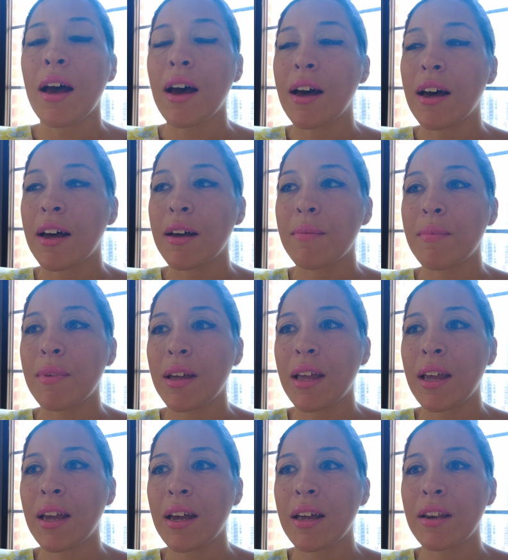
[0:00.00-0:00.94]
Um,
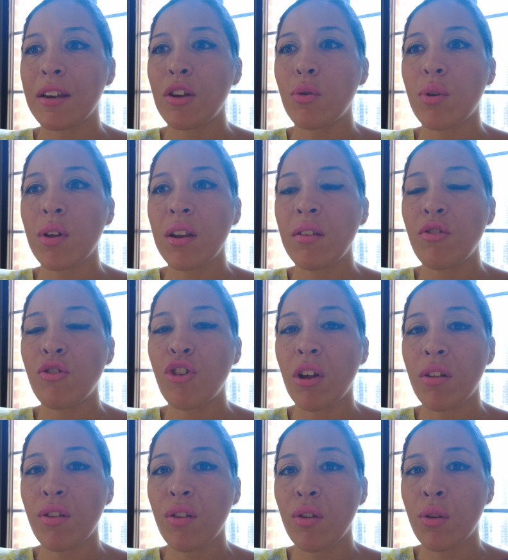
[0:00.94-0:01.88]
and you can
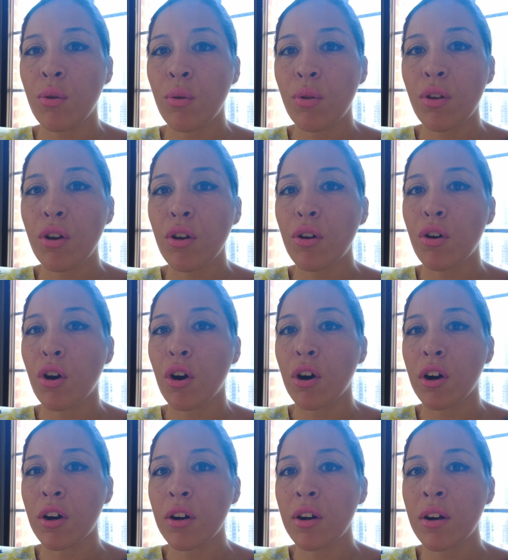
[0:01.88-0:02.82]
just use your
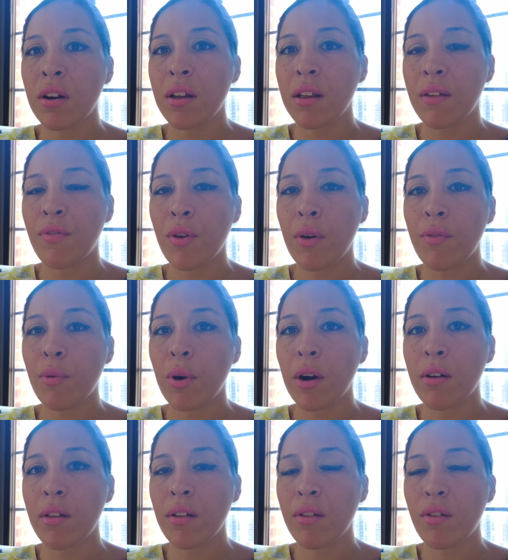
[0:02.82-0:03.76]
card if you have a
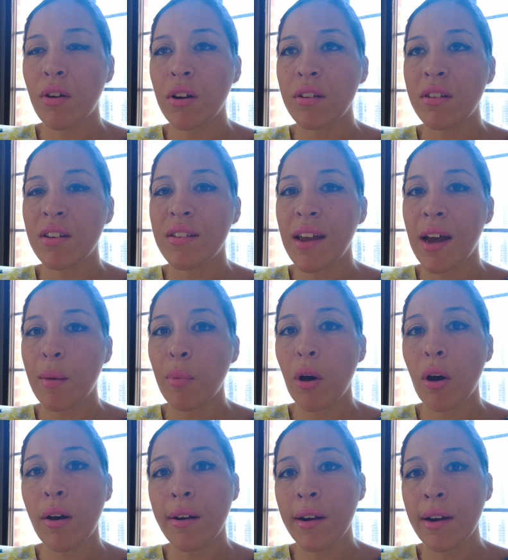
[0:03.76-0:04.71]
wireless card to
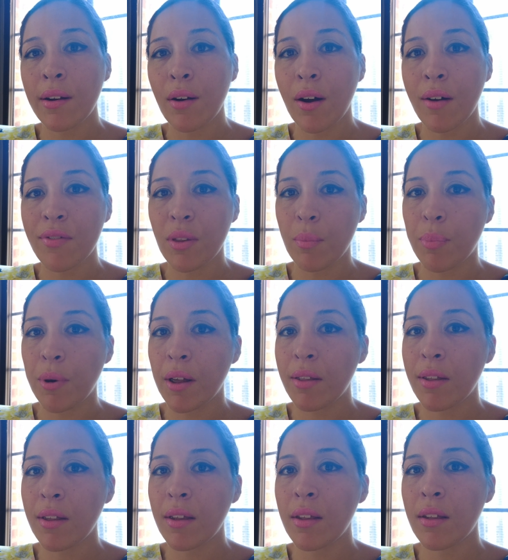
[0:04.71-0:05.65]
tap on and off the
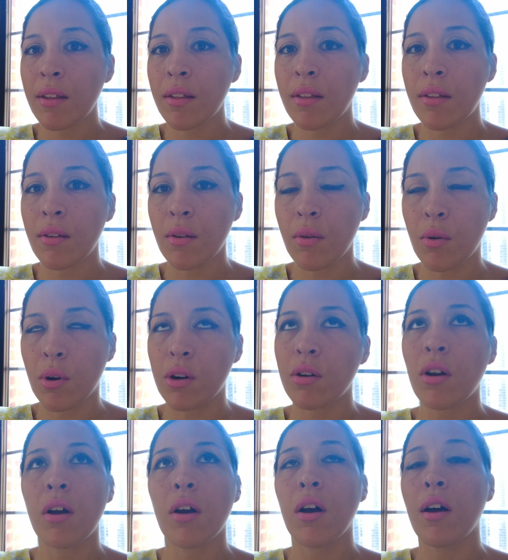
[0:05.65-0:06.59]
buses, or
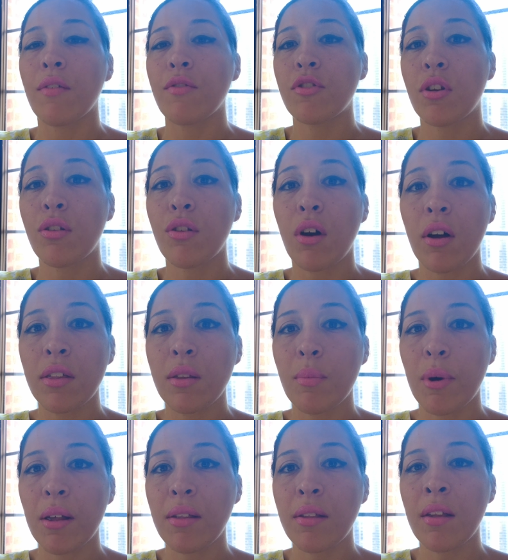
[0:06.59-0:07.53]
not off, just on
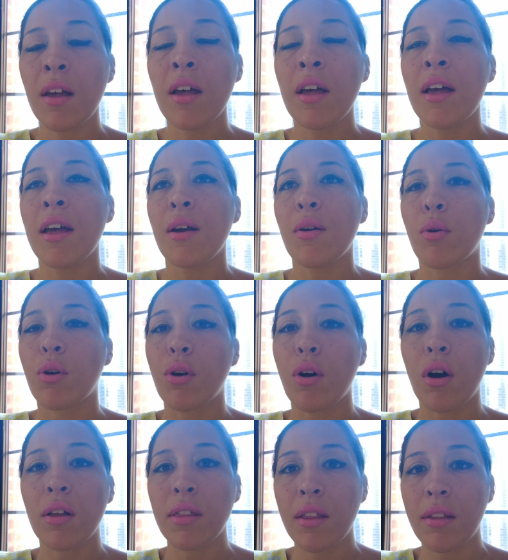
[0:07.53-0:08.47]
the bus
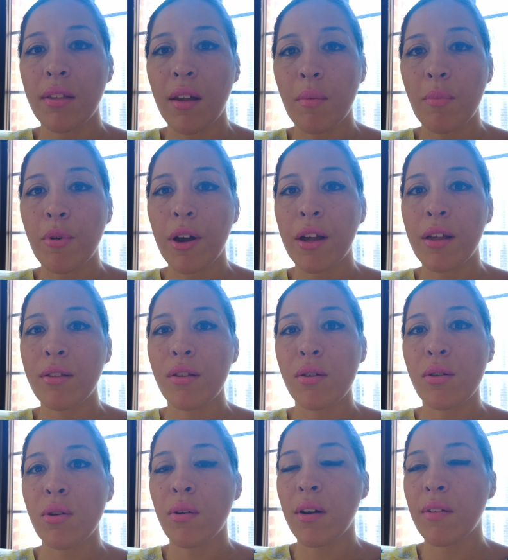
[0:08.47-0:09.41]
or on the subway,
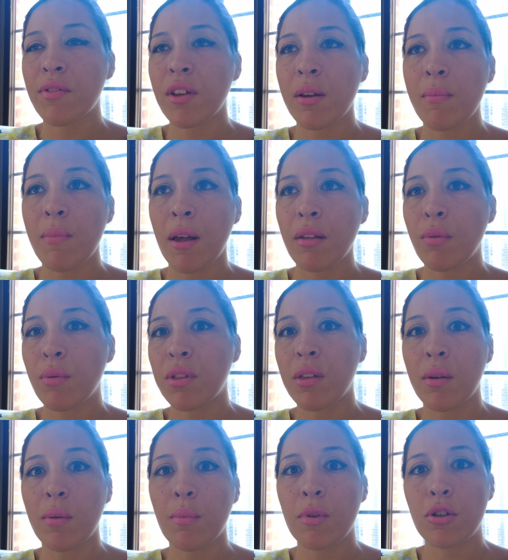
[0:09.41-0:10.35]
so you don't have to mess with
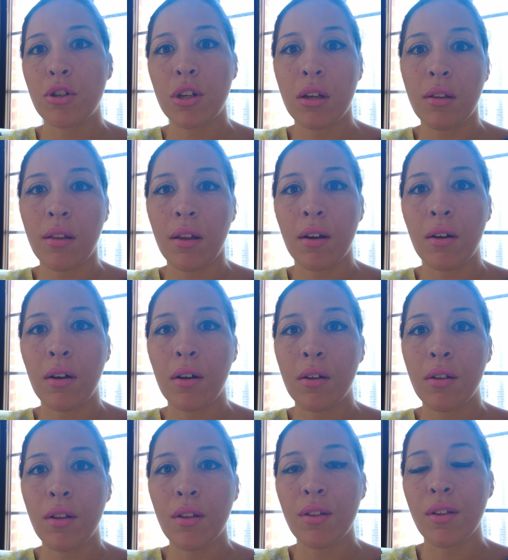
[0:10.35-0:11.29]
the machines at
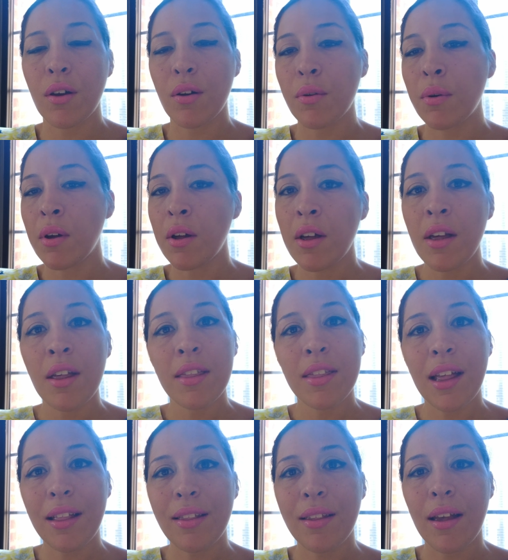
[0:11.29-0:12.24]
all. So
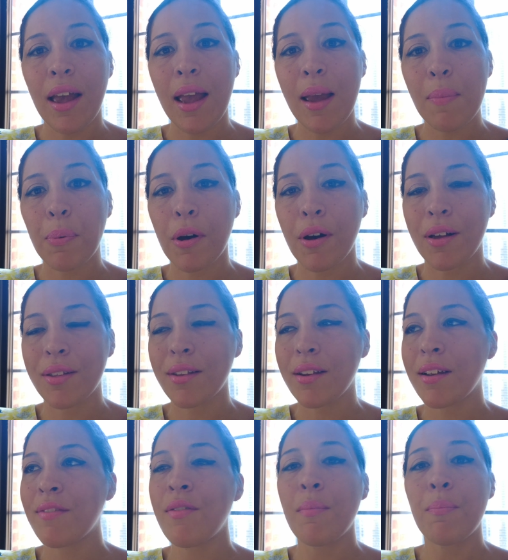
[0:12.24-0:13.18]
that's a
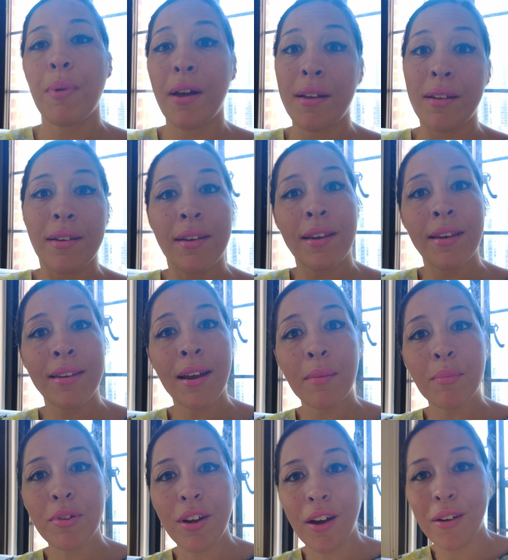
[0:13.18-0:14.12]
positive, but
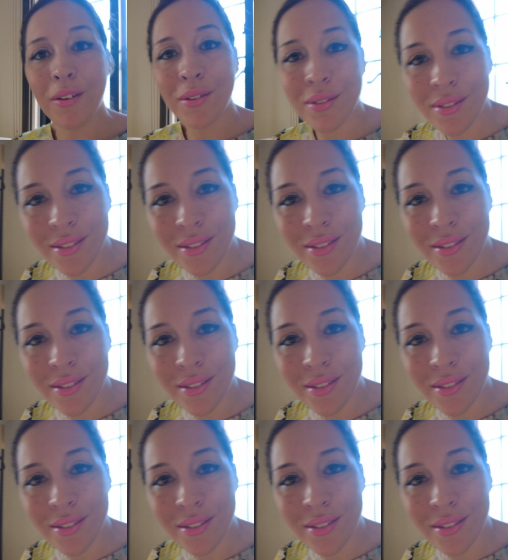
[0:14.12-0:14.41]
time to go.